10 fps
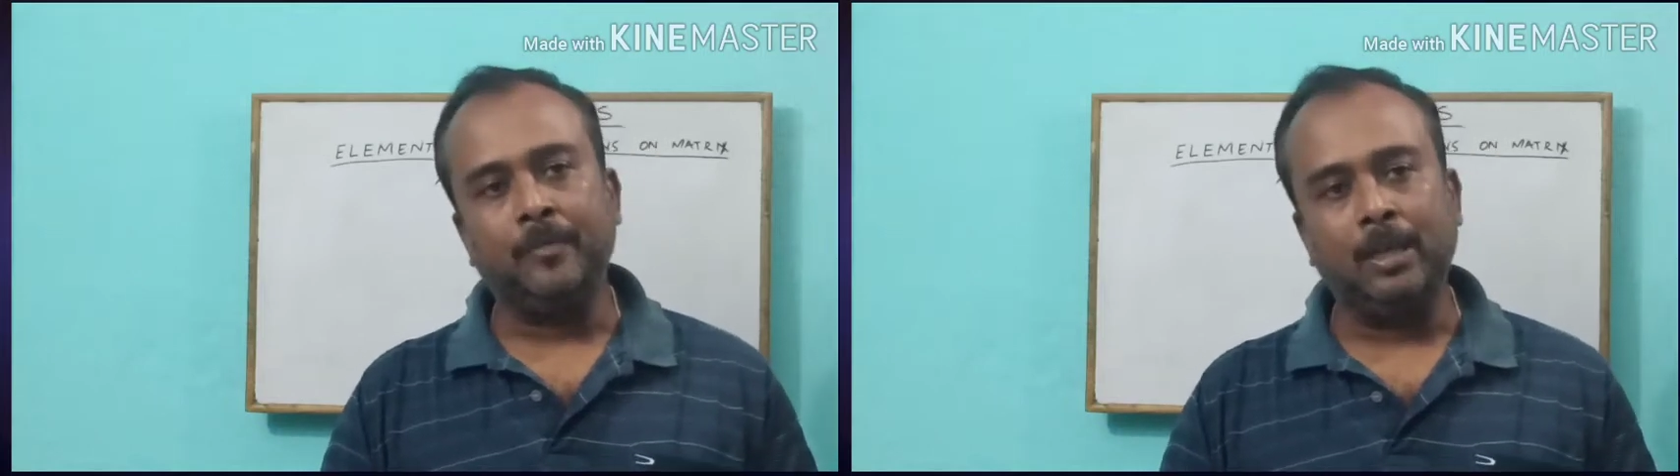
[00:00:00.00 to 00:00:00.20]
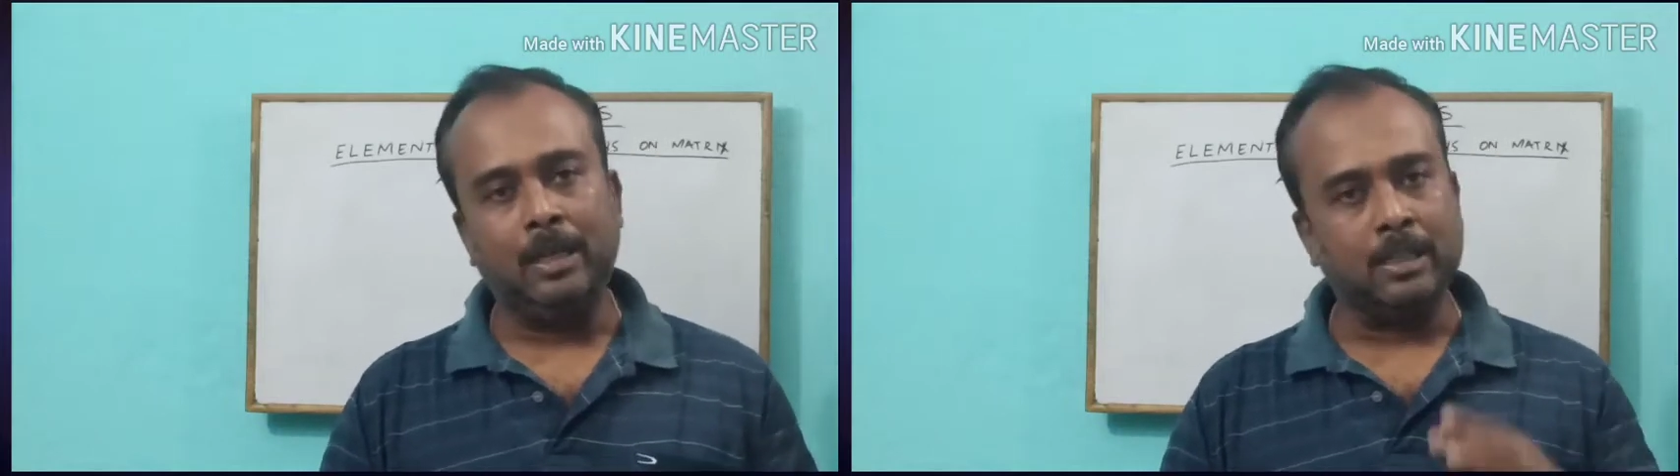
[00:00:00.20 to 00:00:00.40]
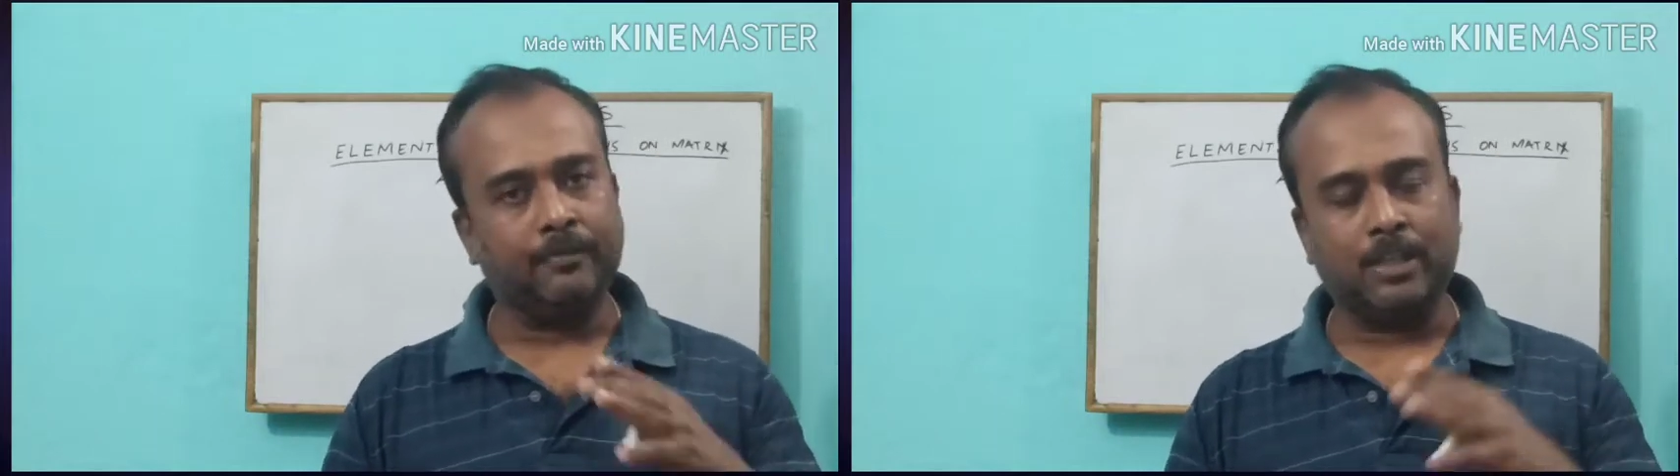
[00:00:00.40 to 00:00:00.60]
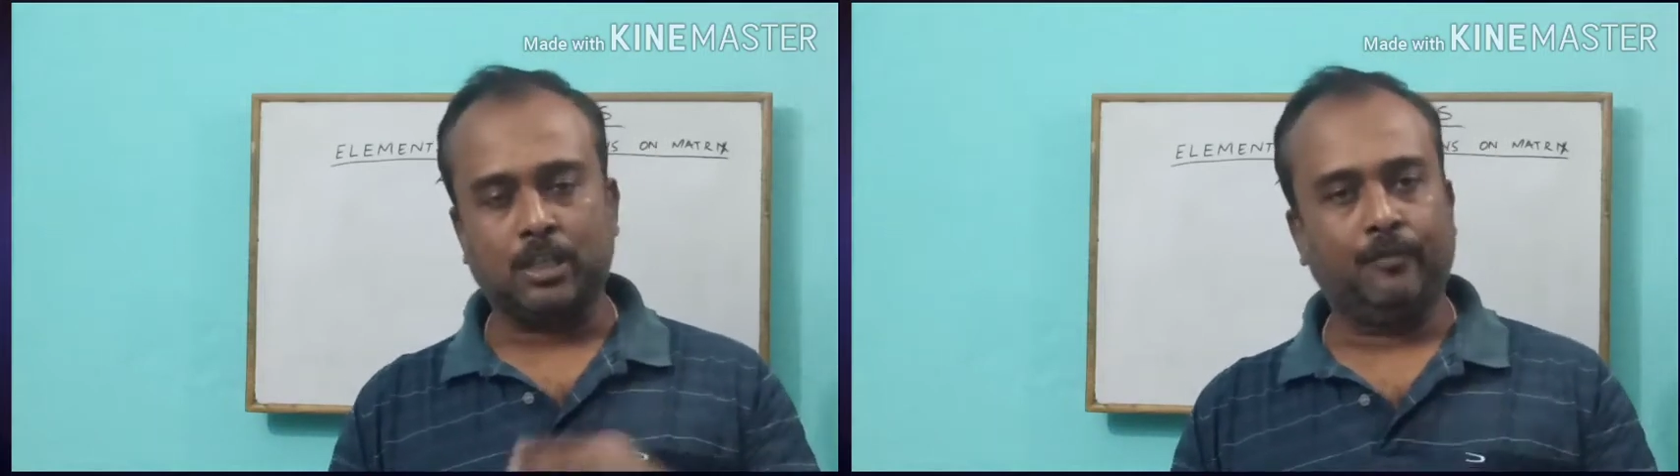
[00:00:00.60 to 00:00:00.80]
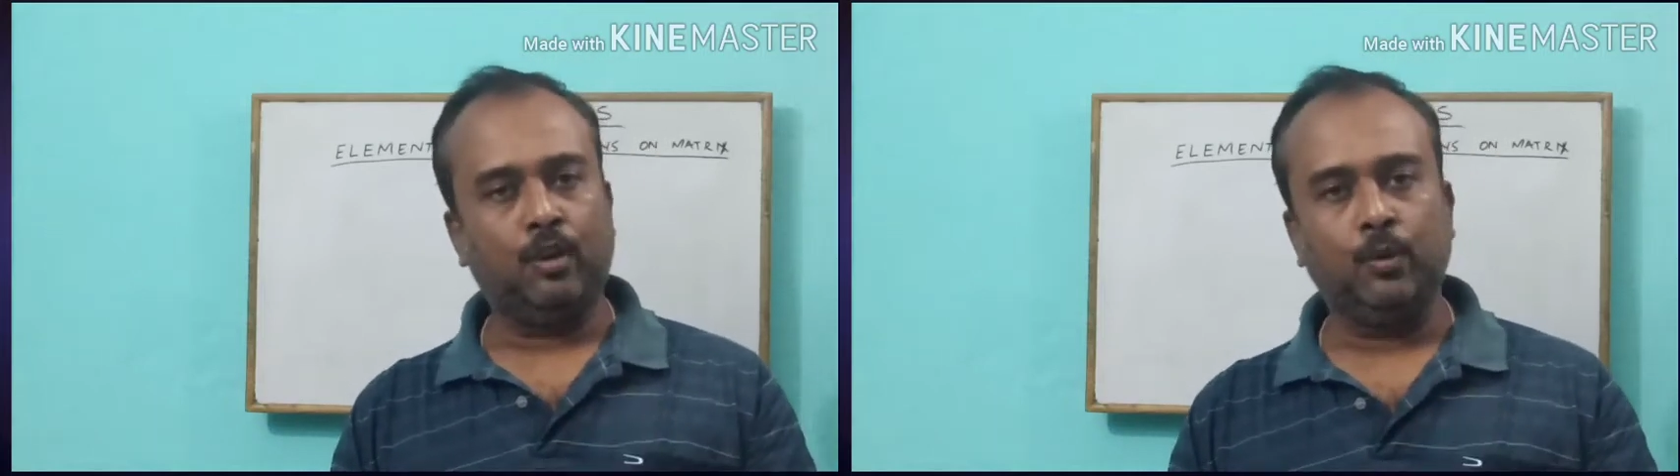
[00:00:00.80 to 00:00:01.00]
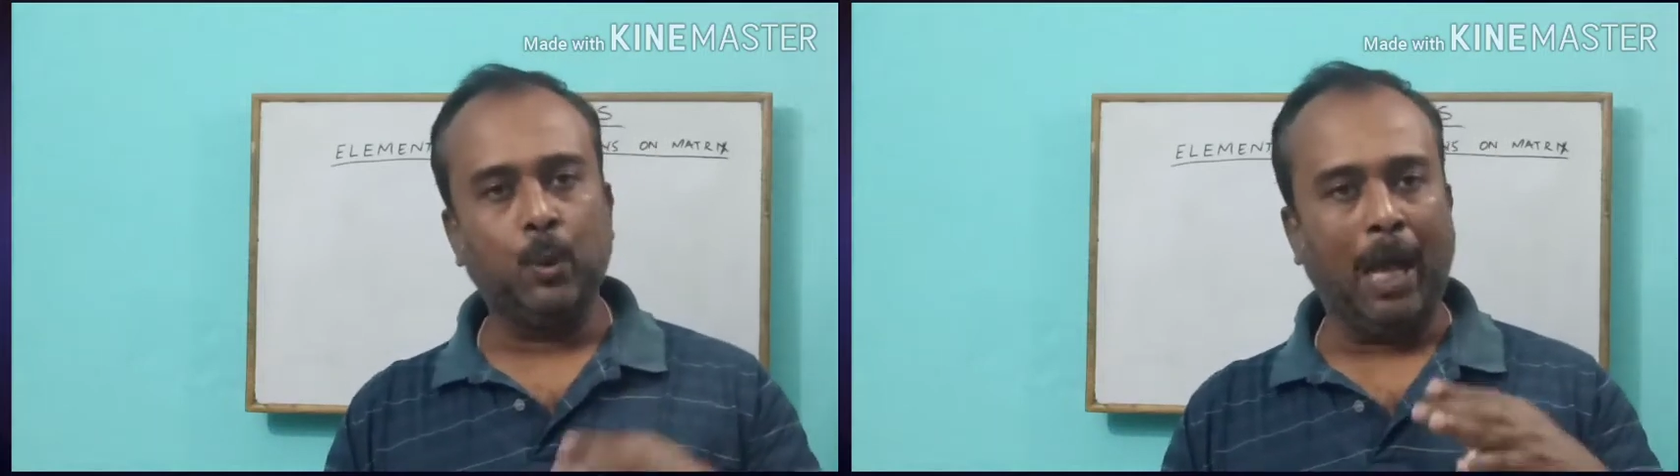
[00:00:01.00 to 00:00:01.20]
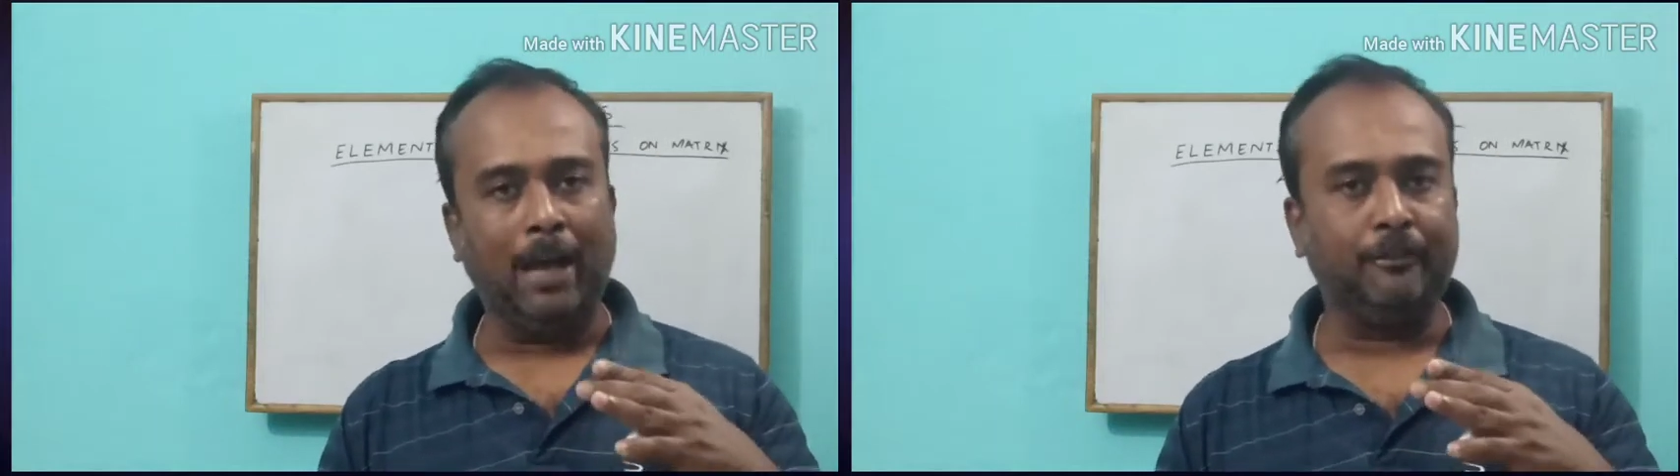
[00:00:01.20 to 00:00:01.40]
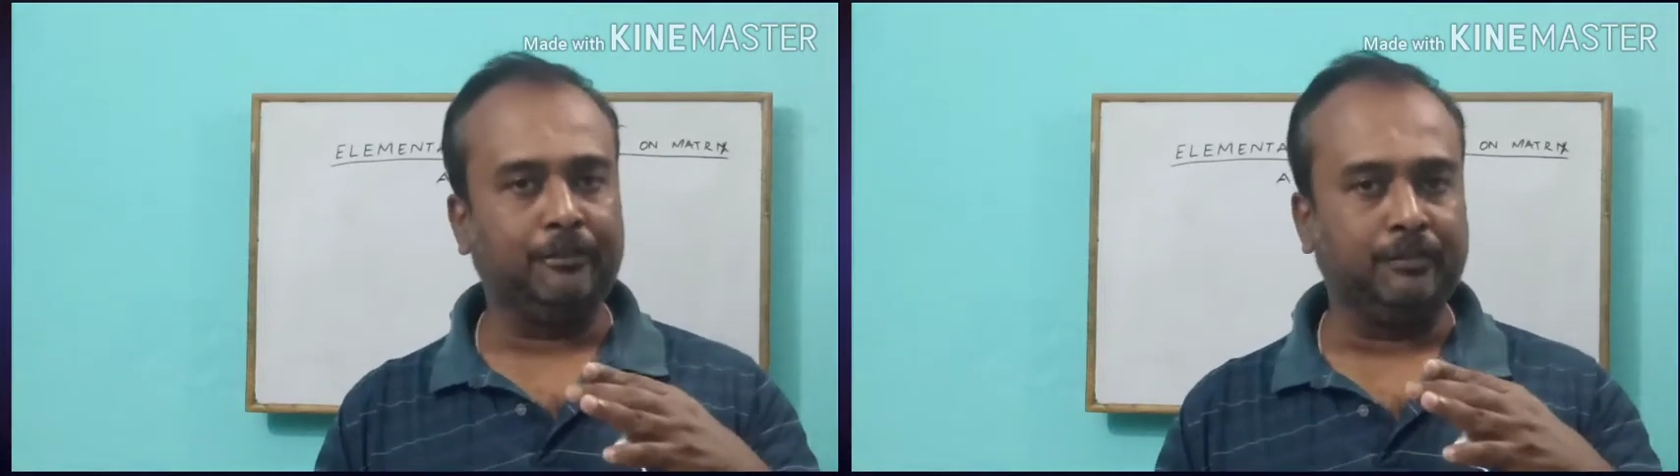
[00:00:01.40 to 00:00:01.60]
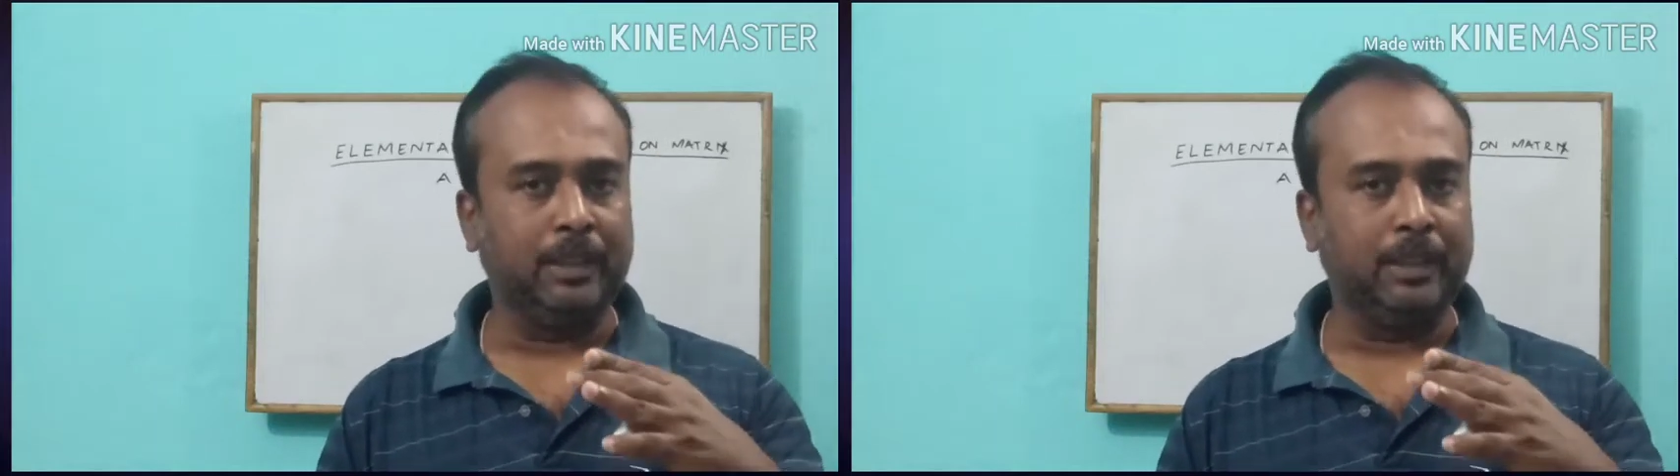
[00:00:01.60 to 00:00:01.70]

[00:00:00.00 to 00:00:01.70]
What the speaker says: is, first of all, you have